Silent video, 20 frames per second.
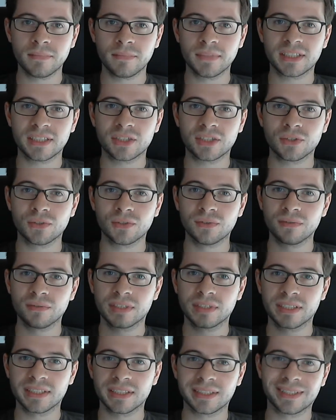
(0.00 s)
So,
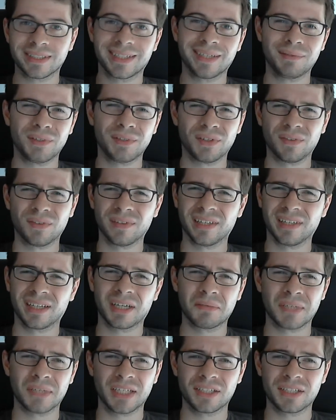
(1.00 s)
because a
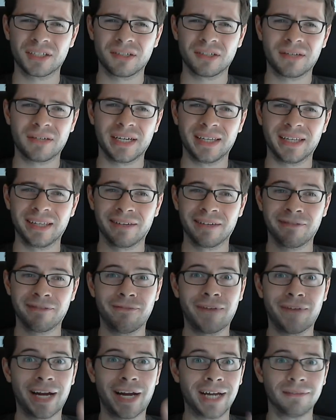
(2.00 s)
couple nights ago I had like
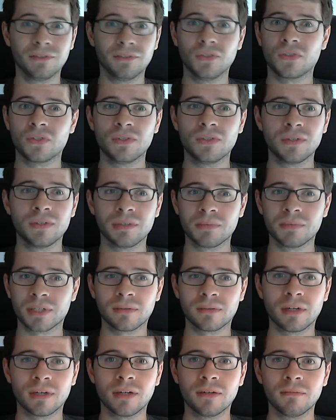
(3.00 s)
5 lucid dreams in a
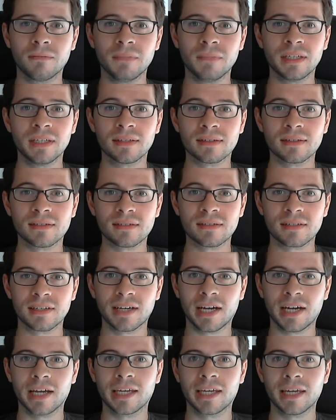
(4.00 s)
row because
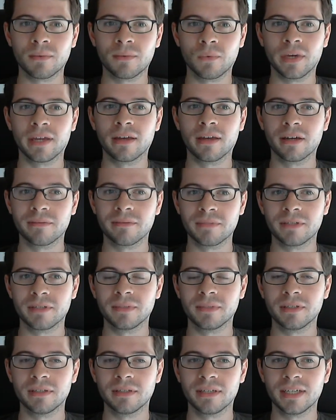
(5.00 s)
I kept waking up in the
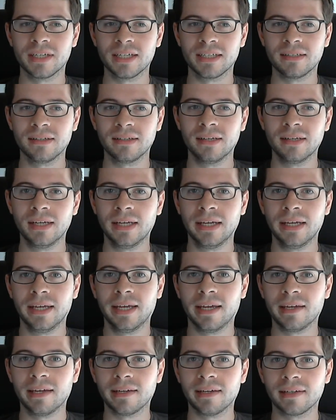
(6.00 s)
middle of the night,
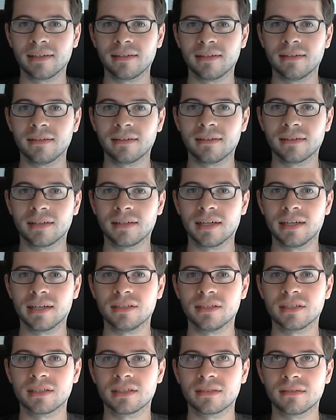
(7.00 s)
and I
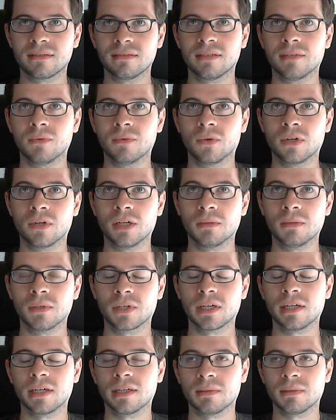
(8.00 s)
woke up,
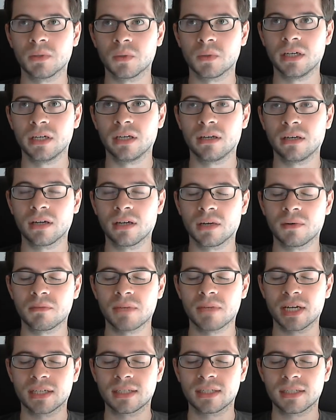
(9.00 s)
okay, I'm awake, I went
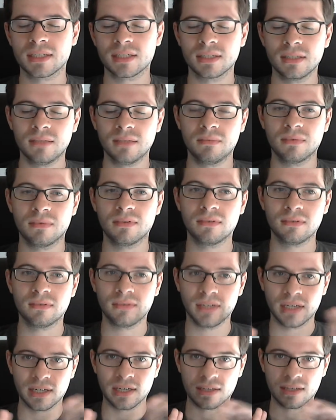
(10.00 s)
back to sleep,
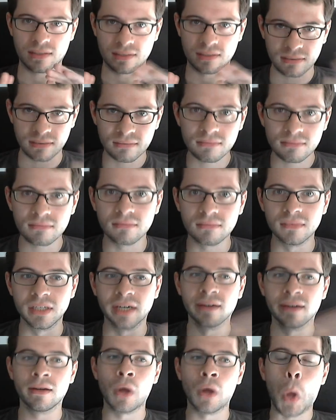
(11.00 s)
and
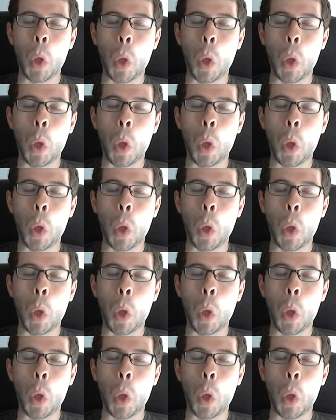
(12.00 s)
done.